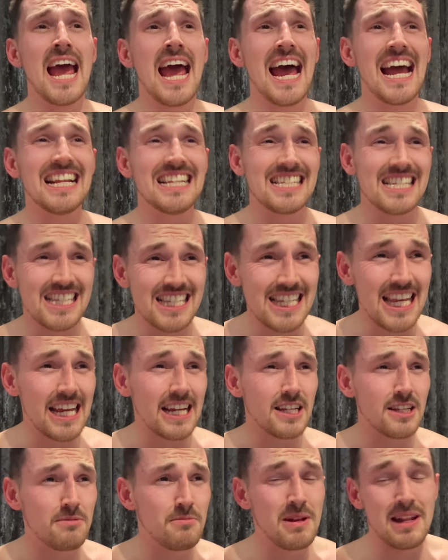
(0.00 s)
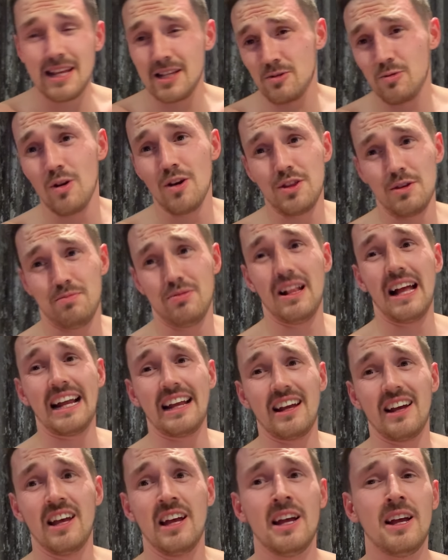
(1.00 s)
and 6 minutes worth of
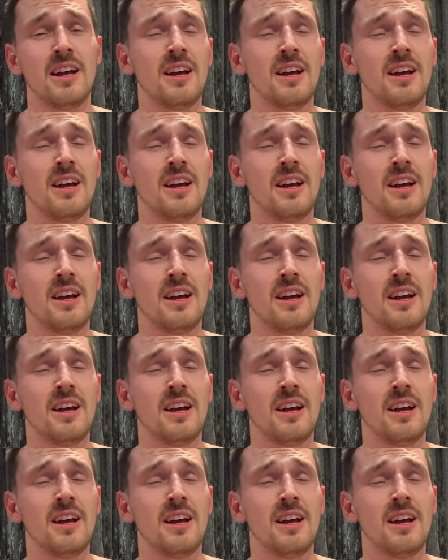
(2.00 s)
plank.